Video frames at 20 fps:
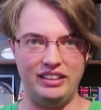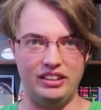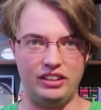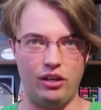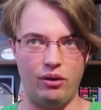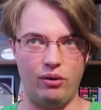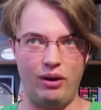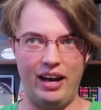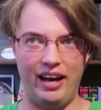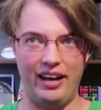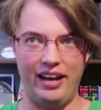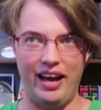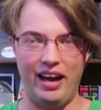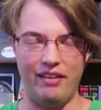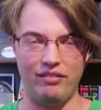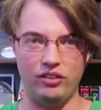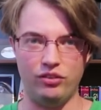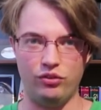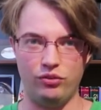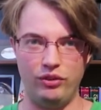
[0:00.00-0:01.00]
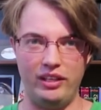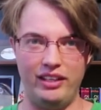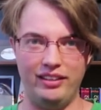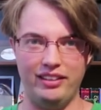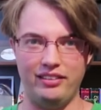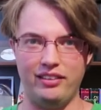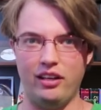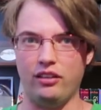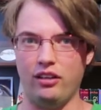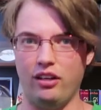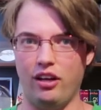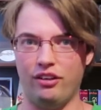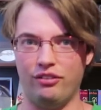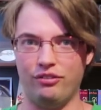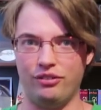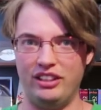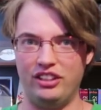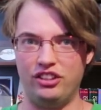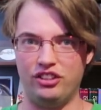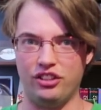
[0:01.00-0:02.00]
so I haven't really done a lot
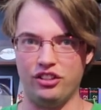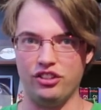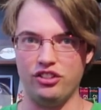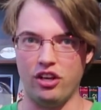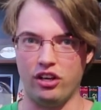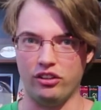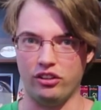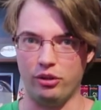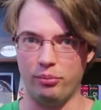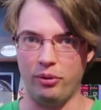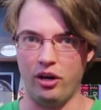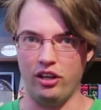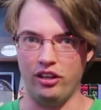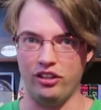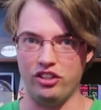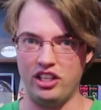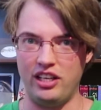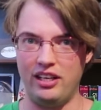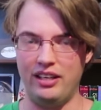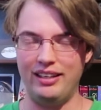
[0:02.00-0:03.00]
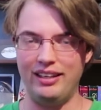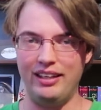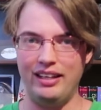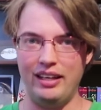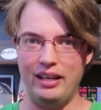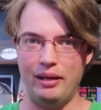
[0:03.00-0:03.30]
of research on Herbology.